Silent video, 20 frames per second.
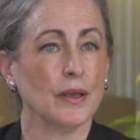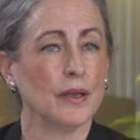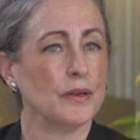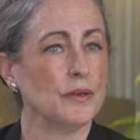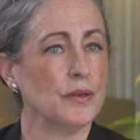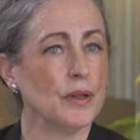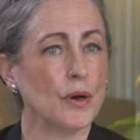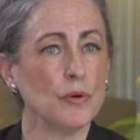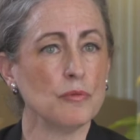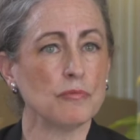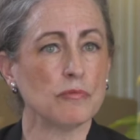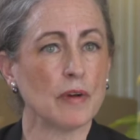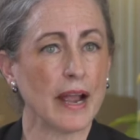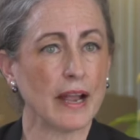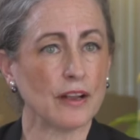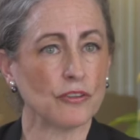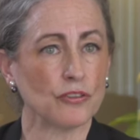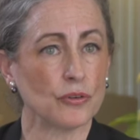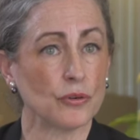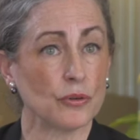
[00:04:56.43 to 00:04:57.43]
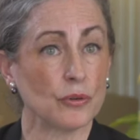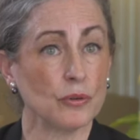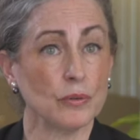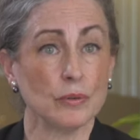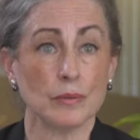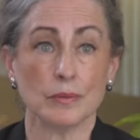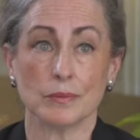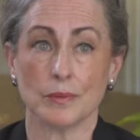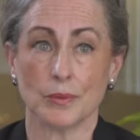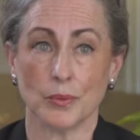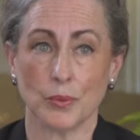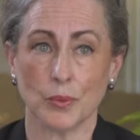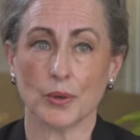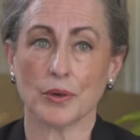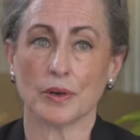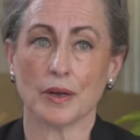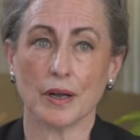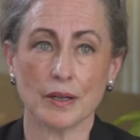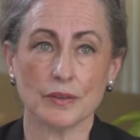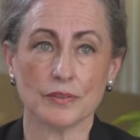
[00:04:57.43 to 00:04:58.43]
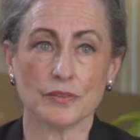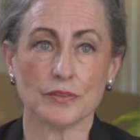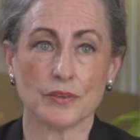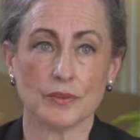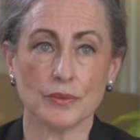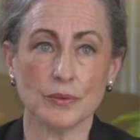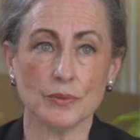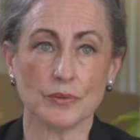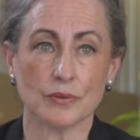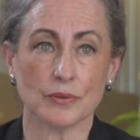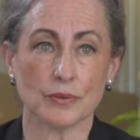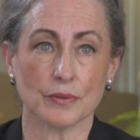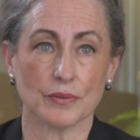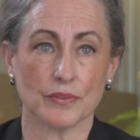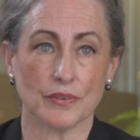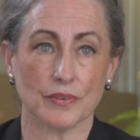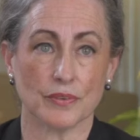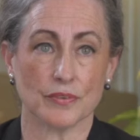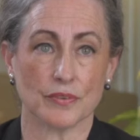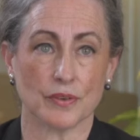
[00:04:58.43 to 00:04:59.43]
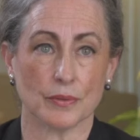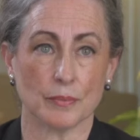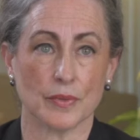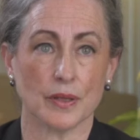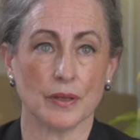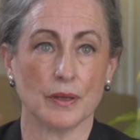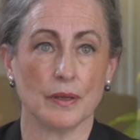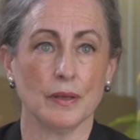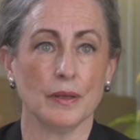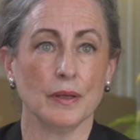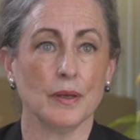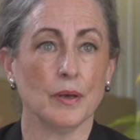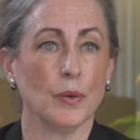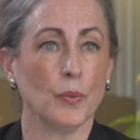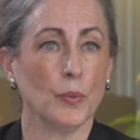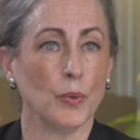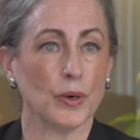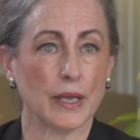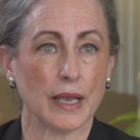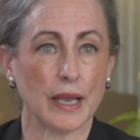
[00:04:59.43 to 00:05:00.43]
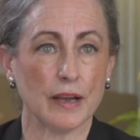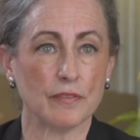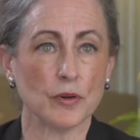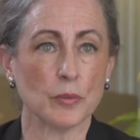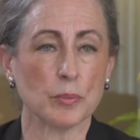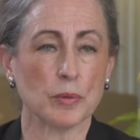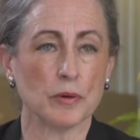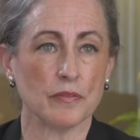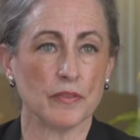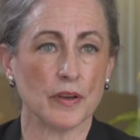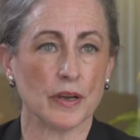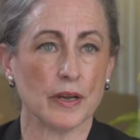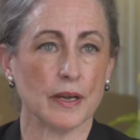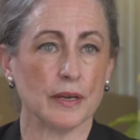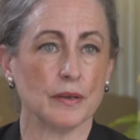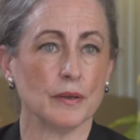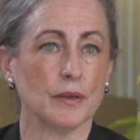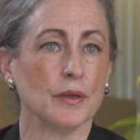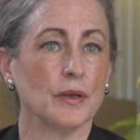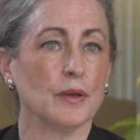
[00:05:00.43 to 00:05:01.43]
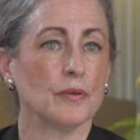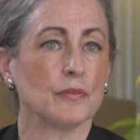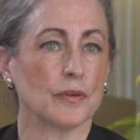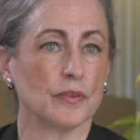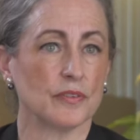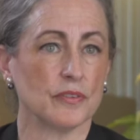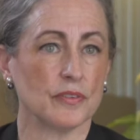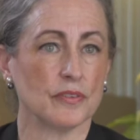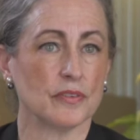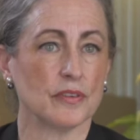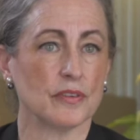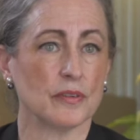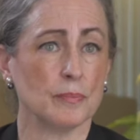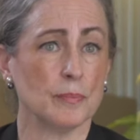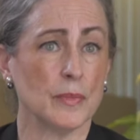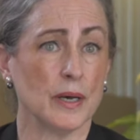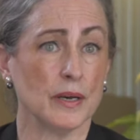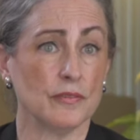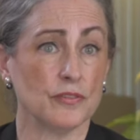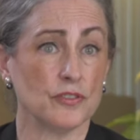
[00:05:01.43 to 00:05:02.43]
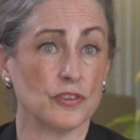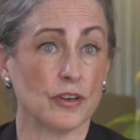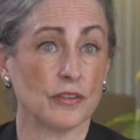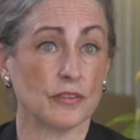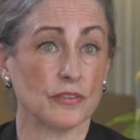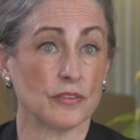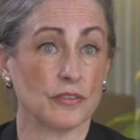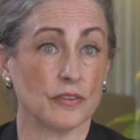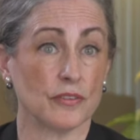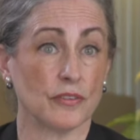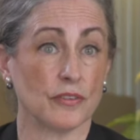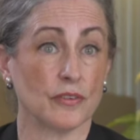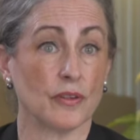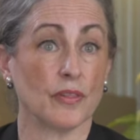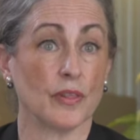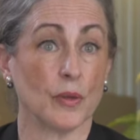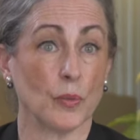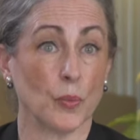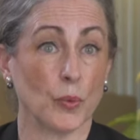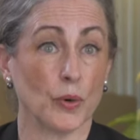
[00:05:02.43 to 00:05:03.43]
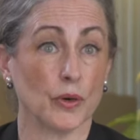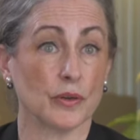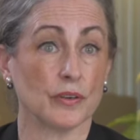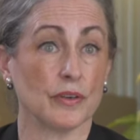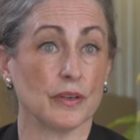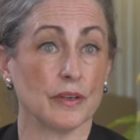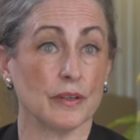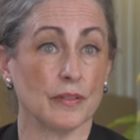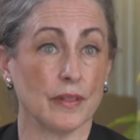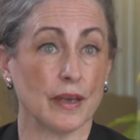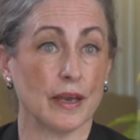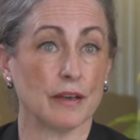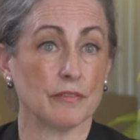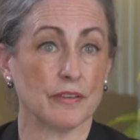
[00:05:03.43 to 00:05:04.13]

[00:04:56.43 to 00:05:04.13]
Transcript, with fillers: No rational or constitutional system would ever provide for a system of justice that worked in that